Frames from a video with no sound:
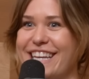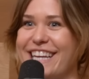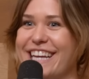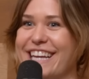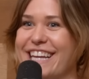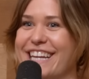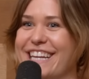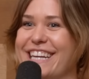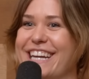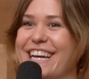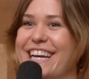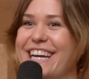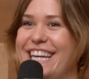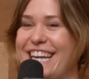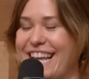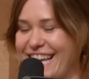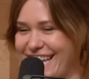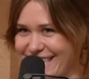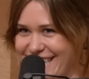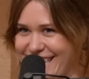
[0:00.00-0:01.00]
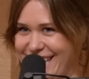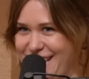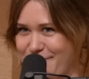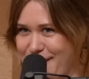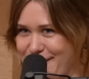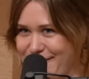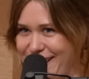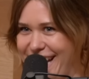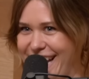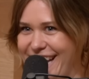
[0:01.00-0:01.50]
in La Casa de
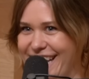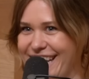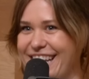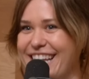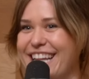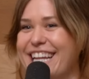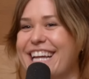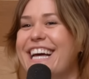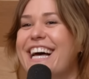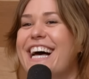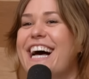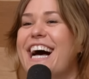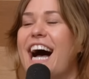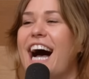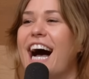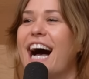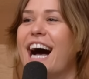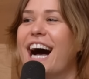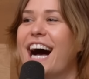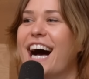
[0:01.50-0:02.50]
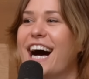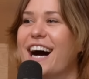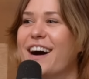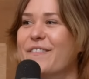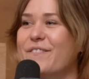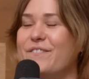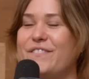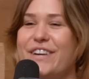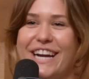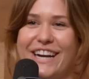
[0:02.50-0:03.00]
Papel.
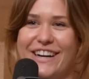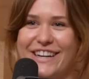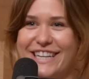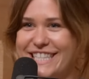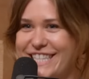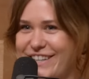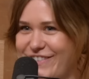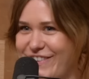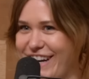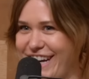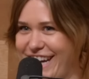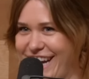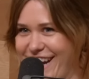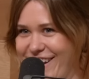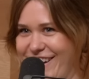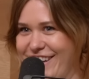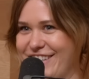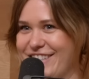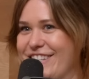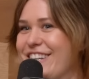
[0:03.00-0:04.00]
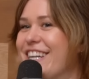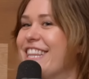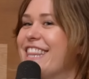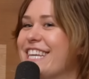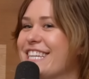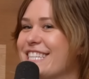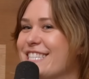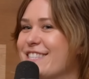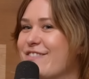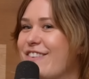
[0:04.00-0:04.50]
Gotcha. Very different character in
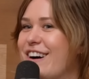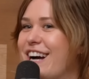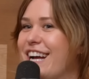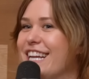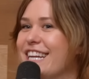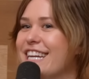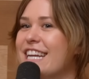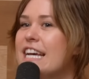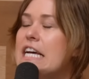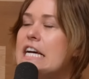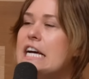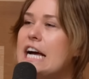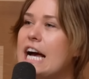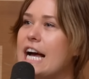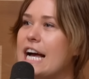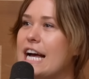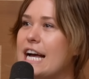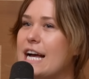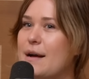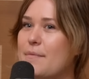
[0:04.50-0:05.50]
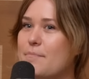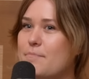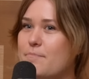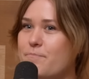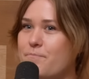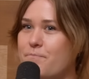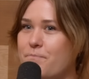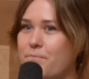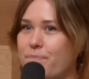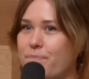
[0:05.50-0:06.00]
this one. Can you do his laugh?